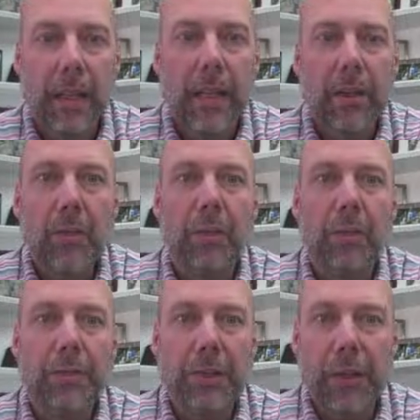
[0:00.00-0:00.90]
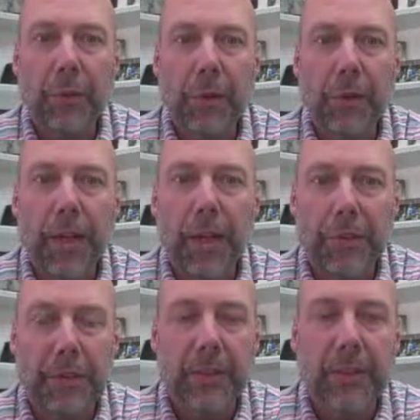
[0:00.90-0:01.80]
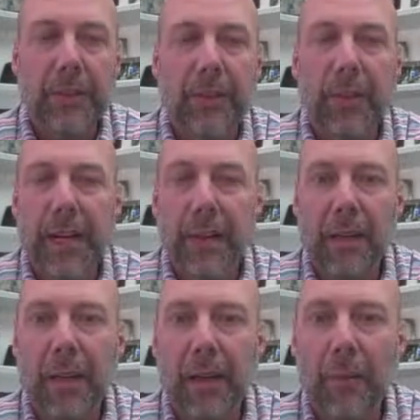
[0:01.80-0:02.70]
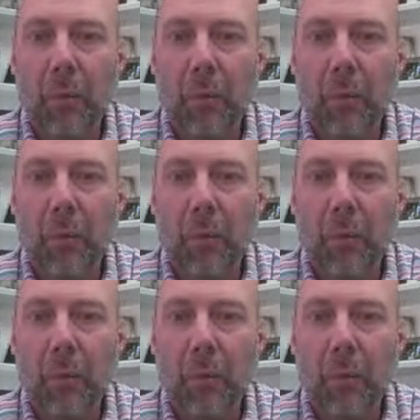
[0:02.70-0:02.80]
equals 33,000 divided by